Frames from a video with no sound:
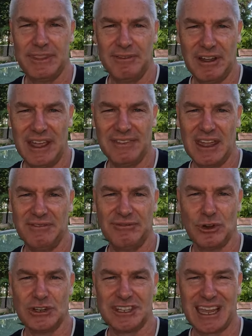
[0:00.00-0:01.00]
they've had that
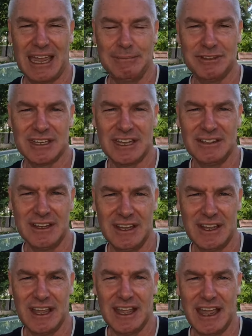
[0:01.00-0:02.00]
first game together,
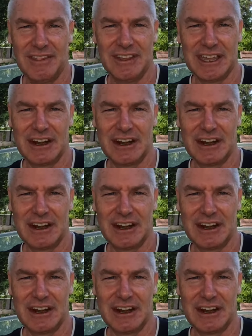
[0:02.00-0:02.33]
and